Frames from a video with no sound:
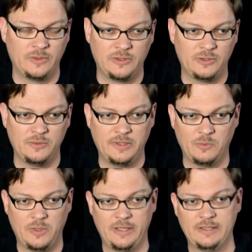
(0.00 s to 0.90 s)
they're doing
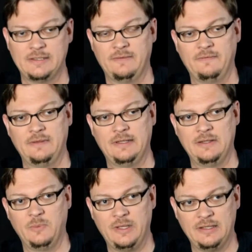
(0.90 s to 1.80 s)
and why and stuff.
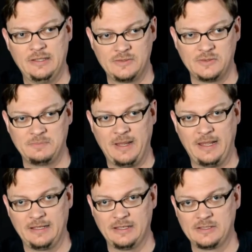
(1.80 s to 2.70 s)
The way that this goes
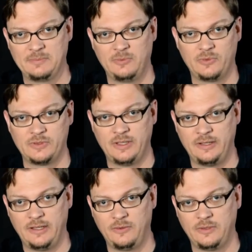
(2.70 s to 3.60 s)
back and explores a lot
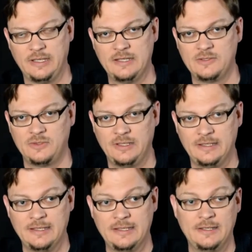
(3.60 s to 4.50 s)
of that early history
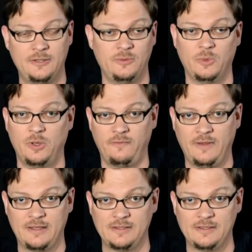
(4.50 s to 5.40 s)
through
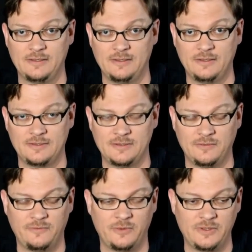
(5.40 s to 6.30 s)
artifacts and
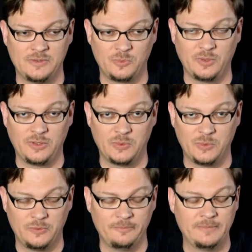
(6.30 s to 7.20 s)
so forth is really
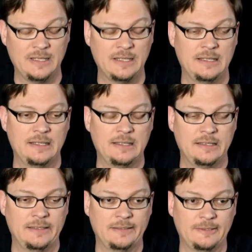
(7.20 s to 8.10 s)
cool.
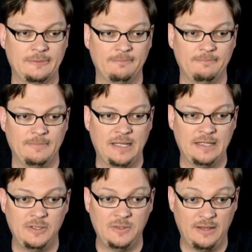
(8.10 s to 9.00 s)
And
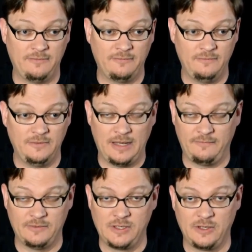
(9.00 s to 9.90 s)
then you have
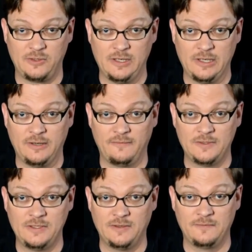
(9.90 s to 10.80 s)
Aphra's character in and of
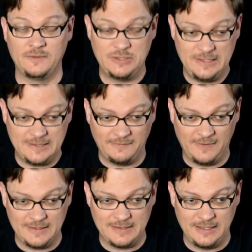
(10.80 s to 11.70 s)
herself. She is
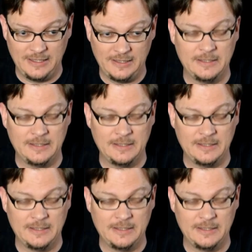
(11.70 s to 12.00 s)
fascinating.